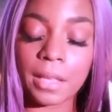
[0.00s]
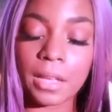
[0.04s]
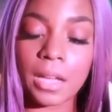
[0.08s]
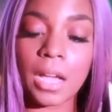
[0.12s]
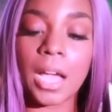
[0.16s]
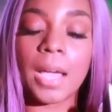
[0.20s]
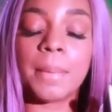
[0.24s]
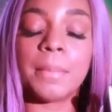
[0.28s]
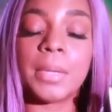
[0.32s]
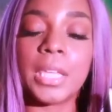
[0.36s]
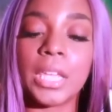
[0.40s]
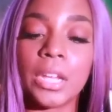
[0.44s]

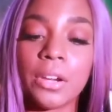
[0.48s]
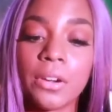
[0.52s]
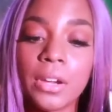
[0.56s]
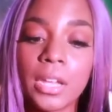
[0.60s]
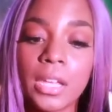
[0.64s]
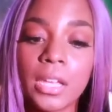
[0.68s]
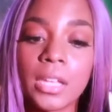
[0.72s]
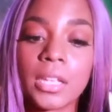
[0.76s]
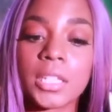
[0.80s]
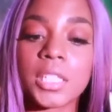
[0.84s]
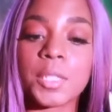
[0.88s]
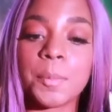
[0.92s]
I'm
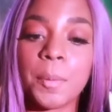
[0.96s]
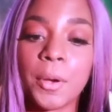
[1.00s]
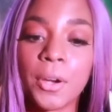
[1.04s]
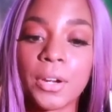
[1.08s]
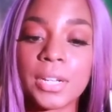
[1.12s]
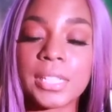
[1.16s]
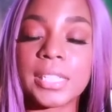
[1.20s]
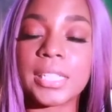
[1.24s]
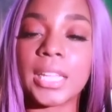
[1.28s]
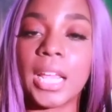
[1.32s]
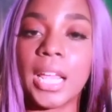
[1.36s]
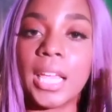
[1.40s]
hearing
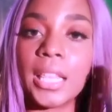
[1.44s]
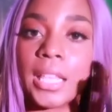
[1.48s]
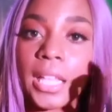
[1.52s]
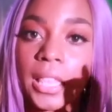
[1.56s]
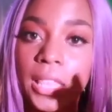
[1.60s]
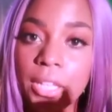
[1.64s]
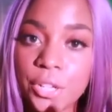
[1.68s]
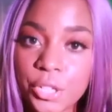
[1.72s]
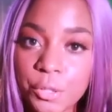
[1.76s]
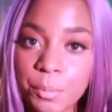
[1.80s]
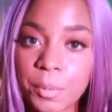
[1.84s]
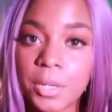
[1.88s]
spirit is saying
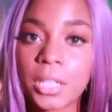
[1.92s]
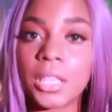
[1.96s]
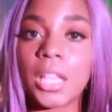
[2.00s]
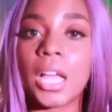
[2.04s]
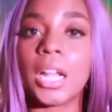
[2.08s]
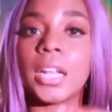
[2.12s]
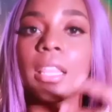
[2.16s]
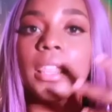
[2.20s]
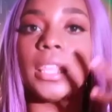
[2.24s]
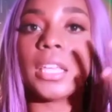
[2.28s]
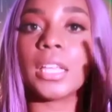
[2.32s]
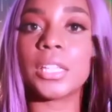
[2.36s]
that there's been a
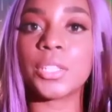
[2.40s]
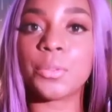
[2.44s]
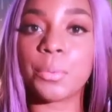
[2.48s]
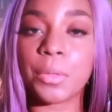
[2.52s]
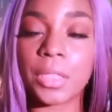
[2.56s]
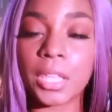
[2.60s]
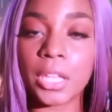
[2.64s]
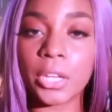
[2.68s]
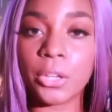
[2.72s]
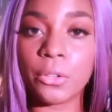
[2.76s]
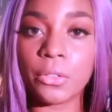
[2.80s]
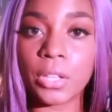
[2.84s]
lot of things
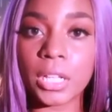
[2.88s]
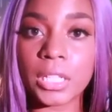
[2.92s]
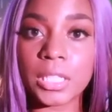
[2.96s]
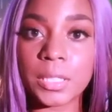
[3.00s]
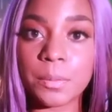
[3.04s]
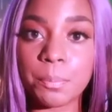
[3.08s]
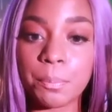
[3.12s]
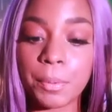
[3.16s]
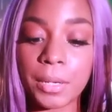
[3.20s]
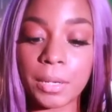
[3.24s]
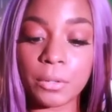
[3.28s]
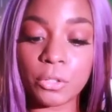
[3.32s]
within you
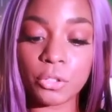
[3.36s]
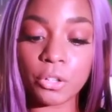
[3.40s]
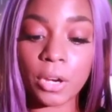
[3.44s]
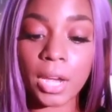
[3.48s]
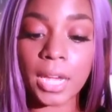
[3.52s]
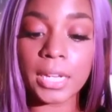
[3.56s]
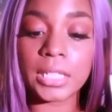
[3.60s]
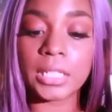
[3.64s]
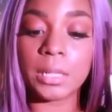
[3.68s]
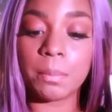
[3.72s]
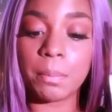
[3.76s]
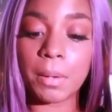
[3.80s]
that's been
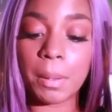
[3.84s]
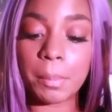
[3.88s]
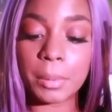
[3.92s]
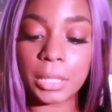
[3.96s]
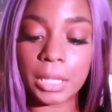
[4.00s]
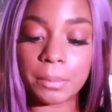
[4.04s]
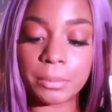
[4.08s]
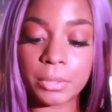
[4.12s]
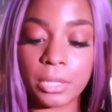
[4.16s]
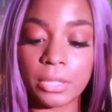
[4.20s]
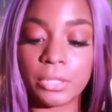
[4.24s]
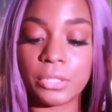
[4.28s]
trying to bubble
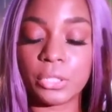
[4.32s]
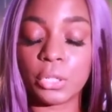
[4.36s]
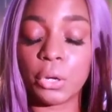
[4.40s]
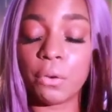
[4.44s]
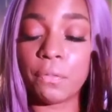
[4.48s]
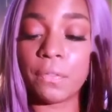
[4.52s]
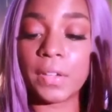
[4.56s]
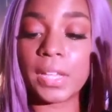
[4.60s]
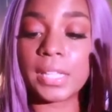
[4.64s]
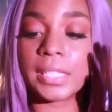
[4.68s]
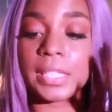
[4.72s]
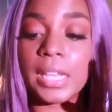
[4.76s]
up to the
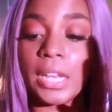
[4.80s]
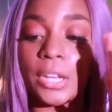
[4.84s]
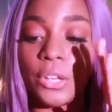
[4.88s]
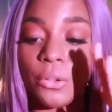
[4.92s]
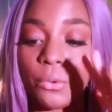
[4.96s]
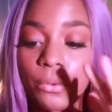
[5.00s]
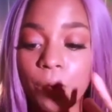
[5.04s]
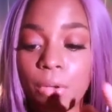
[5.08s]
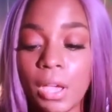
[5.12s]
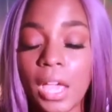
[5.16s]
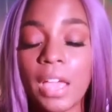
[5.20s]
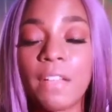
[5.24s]
surface and
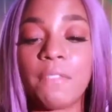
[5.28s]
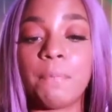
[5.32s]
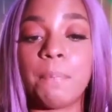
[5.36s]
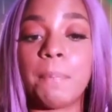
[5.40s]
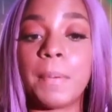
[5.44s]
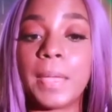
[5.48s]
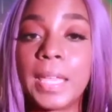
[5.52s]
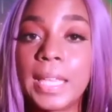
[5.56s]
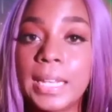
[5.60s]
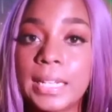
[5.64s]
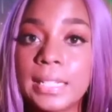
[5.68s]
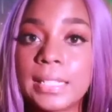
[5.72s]
you have
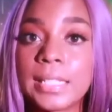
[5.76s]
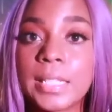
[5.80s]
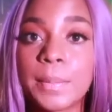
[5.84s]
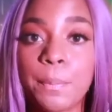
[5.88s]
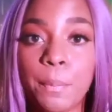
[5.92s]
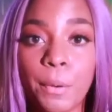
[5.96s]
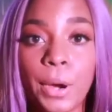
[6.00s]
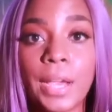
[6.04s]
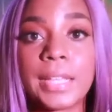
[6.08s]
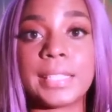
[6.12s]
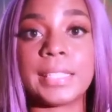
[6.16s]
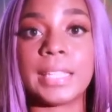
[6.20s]
been
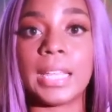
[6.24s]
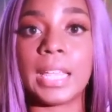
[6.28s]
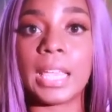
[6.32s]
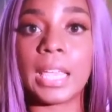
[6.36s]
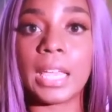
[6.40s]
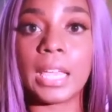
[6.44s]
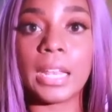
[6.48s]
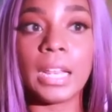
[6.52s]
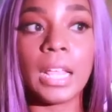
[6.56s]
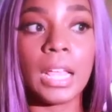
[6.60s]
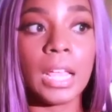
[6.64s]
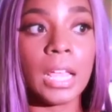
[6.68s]
suppressing
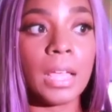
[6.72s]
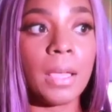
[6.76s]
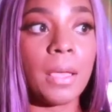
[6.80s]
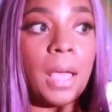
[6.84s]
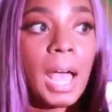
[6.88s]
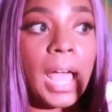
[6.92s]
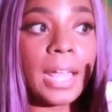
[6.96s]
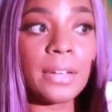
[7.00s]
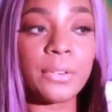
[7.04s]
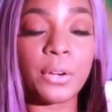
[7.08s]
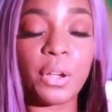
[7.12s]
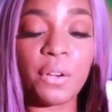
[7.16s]
it.
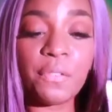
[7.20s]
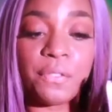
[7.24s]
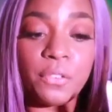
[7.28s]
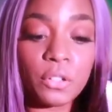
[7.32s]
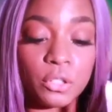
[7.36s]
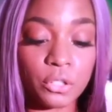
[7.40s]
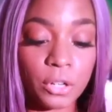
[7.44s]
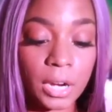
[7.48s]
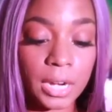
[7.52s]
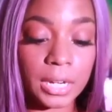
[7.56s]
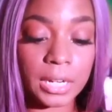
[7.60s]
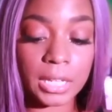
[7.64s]
I don't know if you're
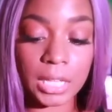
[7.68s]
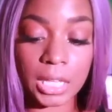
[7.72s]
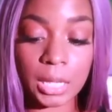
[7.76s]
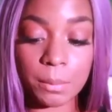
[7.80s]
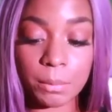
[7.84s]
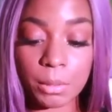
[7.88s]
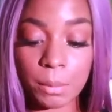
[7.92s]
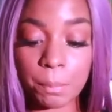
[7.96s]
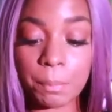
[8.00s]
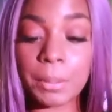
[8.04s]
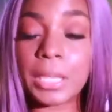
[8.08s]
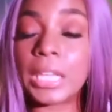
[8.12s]
trying to
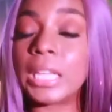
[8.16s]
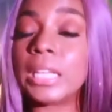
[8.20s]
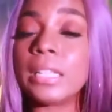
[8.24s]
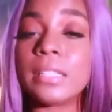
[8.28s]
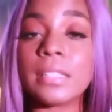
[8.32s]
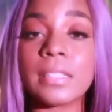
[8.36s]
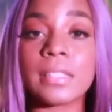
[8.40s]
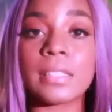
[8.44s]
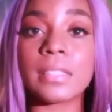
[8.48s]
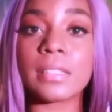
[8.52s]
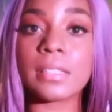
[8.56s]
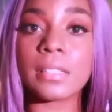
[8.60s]
keep the
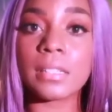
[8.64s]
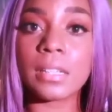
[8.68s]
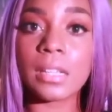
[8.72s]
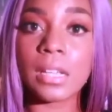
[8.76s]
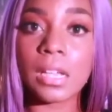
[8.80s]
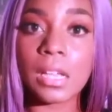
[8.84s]
peace.